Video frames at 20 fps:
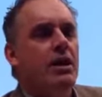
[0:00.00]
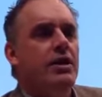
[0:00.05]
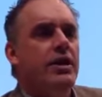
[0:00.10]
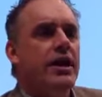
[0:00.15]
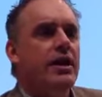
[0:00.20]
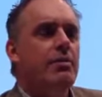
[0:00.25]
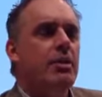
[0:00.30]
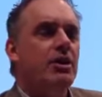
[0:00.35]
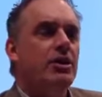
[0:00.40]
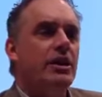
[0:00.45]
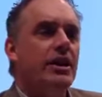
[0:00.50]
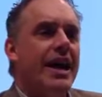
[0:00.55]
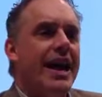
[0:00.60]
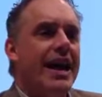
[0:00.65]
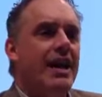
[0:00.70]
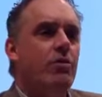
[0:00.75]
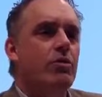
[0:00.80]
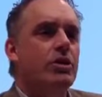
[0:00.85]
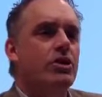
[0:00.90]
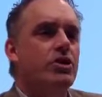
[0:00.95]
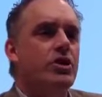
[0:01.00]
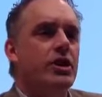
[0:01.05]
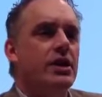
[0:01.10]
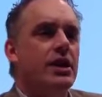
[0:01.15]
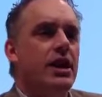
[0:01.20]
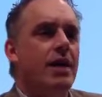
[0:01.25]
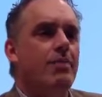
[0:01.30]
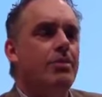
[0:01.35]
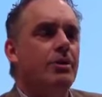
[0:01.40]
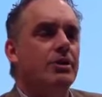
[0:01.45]
think about the language
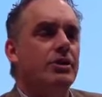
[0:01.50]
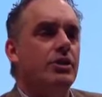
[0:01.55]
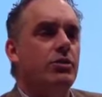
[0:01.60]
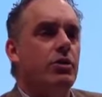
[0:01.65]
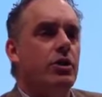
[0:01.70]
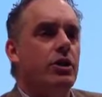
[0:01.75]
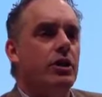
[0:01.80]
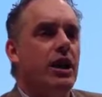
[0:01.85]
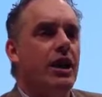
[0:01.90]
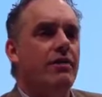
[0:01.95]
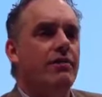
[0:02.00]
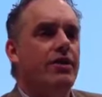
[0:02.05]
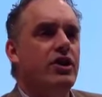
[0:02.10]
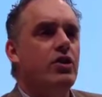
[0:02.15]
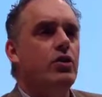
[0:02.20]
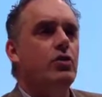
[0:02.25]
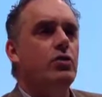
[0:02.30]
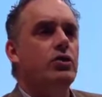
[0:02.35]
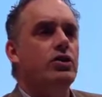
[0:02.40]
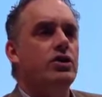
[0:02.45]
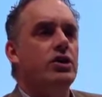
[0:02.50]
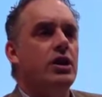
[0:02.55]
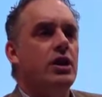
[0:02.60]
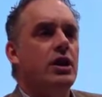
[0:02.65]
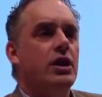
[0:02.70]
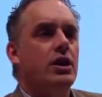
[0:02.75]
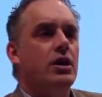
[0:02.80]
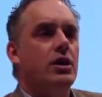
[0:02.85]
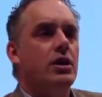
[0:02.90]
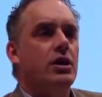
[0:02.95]
that couples who are in love use
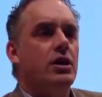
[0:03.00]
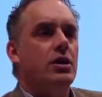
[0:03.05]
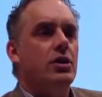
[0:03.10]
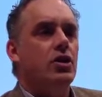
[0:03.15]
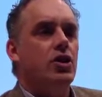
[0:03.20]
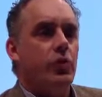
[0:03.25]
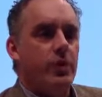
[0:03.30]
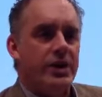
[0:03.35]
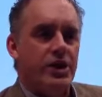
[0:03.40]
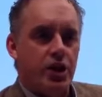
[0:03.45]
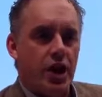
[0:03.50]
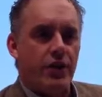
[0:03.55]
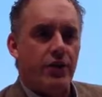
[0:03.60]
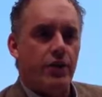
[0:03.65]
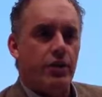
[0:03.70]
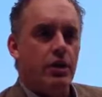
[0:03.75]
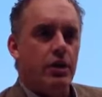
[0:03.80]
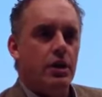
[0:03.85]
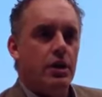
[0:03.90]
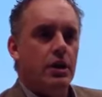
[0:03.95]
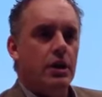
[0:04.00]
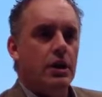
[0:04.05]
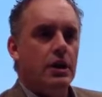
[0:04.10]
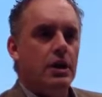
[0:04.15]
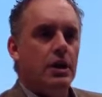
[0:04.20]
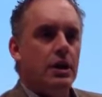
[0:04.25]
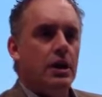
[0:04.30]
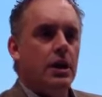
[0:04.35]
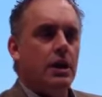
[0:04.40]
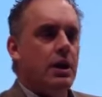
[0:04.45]
to each other.
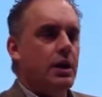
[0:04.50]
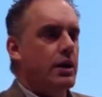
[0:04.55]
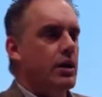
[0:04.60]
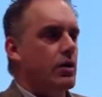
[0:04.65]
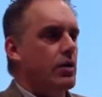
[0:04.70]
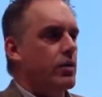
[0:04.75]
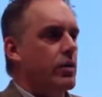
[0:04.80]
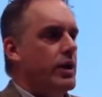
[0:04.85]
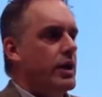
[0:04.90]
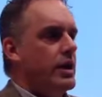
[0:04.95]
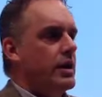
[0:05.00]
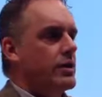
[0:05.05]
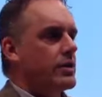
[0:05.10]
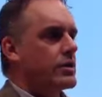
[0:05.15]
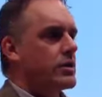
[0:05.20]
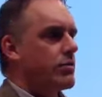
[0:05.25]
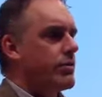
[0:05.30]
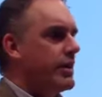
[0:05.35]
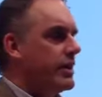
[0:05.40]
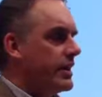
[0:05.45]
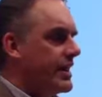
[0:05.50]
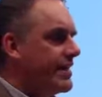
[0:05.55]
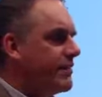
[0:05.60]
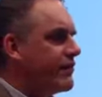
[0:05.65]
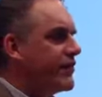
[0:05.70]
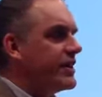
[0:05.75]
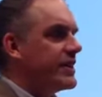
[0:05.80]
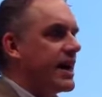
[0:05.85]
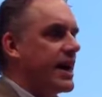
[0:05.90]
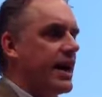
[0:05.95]
You know, there's a real
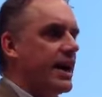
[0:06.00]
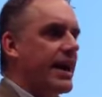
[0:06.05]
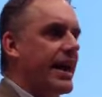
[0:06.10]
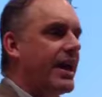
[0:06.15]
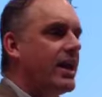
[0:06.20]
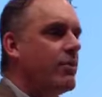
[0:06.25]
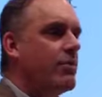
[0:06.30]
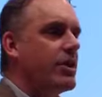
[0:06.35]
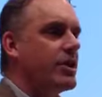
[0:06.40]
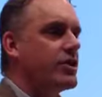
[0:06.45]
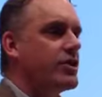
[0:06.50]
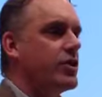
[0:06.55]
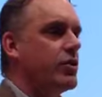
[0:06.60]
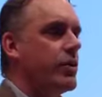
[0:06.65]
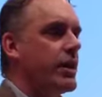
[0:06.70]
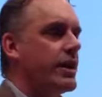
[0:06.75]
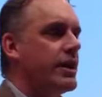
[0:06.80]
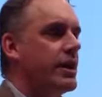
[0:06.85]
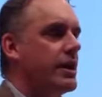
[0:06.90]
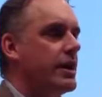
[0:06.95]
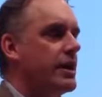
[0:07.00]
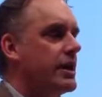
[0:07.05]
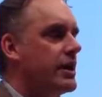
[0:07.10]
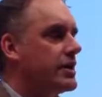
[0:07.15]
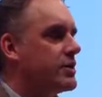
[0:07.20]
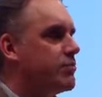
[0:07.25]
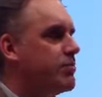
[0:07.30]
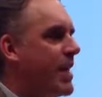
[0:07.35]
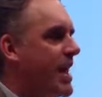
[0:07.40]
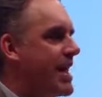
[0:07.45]
infantile element to it.
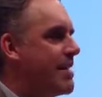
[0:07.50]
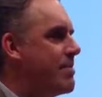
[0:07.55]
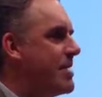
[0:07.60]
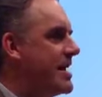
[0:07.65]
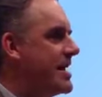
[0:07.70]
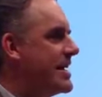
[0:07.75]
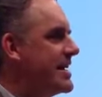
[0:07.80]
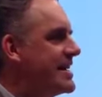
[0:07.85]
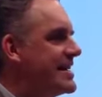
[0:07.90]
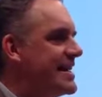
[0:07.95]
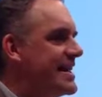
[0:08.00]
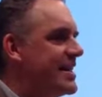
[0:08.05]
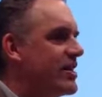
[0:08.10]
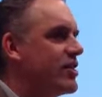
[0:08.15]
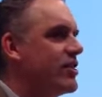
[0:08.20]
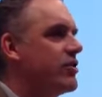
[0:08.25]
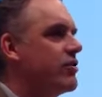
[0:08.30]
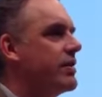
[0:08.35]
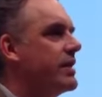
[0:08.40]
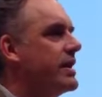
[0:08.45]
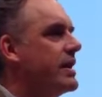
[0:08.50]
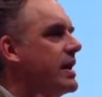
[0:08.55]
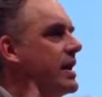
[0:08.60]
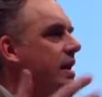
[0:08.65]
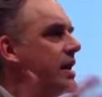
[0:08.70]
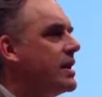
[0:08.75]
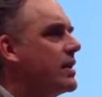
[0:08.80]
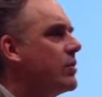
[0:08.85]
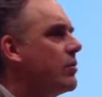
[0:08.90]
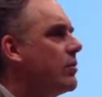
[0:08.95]
It's baby and dear, and,
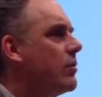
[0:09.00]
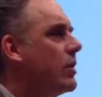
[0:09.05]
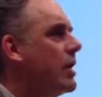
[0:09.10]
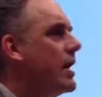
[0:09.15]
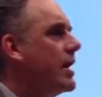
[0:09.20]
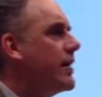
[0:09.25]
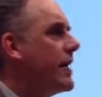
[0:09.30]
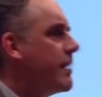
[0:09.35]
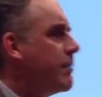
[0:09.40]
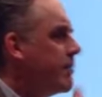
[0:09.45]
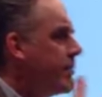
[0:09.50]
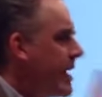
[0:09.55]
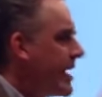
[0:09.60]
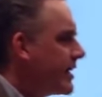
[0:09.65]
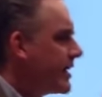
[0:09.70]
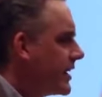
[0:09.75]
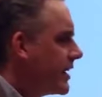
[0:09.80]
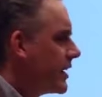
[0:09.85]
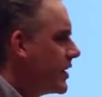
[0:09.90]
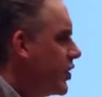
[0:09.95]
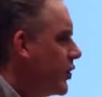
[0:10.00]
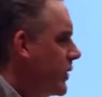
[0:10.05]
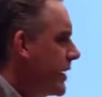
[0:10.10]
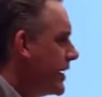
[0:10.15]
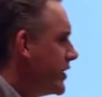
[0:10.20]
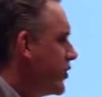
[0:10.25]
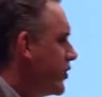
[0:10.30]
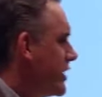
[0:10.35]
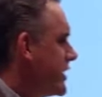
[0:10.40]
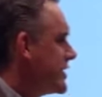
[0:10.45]
you know, they make little
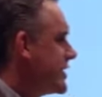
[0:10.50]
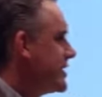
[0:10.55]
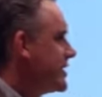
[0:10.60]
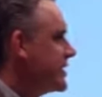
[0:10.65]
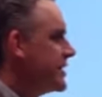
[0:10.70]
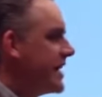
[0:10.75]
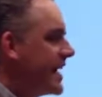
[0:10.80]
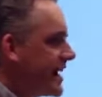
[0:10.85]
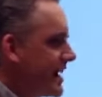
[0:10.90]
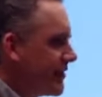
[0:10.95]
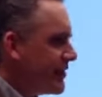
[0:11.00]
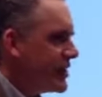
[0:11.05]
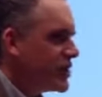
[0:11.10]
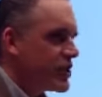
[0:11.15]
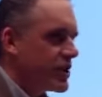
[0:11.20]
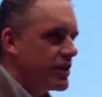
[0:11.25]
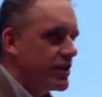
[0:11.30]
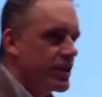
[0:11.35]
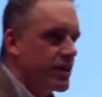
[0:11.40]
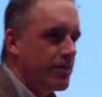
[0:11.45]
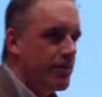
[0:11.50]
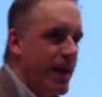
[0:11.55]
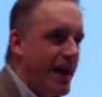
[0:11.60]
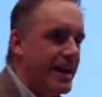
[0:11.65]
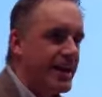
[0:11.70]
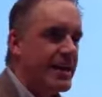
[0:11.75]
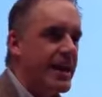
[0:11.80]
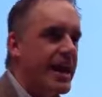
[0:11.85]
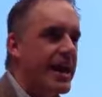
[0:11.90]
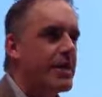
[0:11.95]
cooing noises and they give each other little
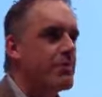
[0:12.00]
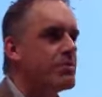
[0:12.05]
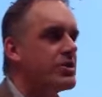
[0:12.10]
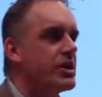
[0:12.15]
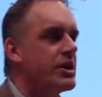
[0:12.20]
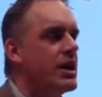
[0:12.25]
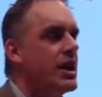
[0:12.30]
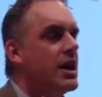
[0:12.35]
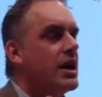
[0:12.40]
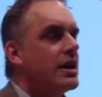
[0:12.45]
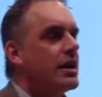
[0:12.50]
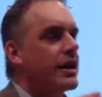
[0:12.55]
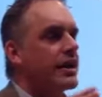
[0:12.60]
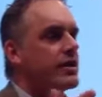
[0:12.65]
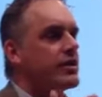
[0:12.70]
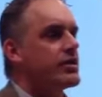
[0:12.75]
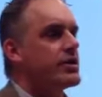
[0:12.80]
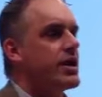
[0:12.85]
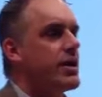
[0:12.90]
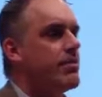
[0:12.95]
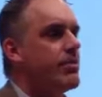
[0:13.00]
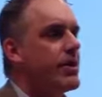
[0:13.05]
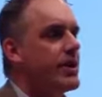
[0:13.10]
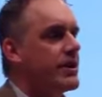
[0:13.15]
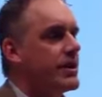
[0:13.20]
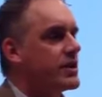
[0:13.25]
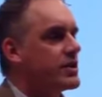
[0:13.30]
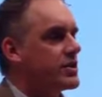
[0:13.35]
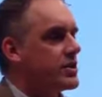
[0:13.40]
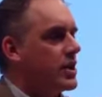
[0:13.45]
pet names. And, like, there's
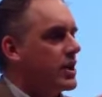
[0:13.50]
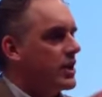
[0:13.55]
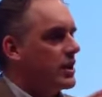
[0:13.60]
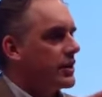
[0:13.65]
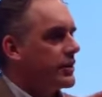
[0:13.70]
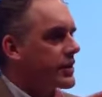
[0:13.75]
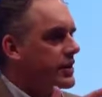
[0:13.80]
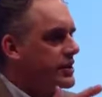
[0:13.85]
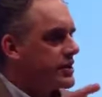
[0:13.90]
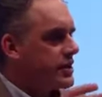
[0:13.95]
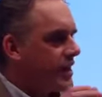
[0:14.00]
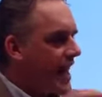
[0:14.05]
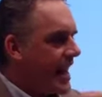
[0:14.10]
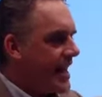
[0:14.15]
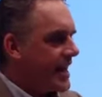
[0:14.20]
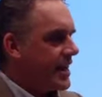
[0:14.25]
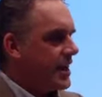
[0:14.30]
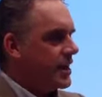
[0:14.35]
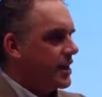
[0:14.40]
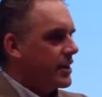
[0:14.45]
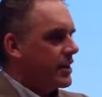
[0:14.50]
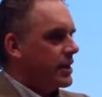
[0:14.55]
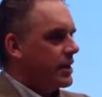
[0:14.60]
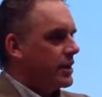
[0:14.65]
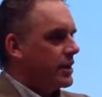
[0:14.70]
something that's, that's like,